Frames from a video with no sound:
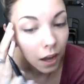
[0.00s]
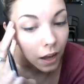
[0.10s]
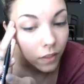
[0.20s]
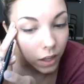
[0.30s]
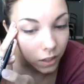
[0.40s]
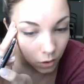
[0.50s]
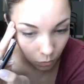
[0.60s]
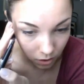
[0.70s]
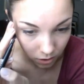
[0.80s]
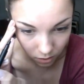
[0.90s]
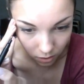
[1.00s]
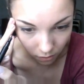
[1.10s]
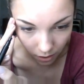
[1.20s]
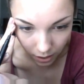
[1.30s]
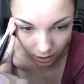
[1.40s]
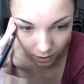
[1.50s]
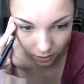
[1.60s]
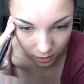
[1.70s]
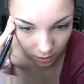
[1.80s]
and then you want to go ahead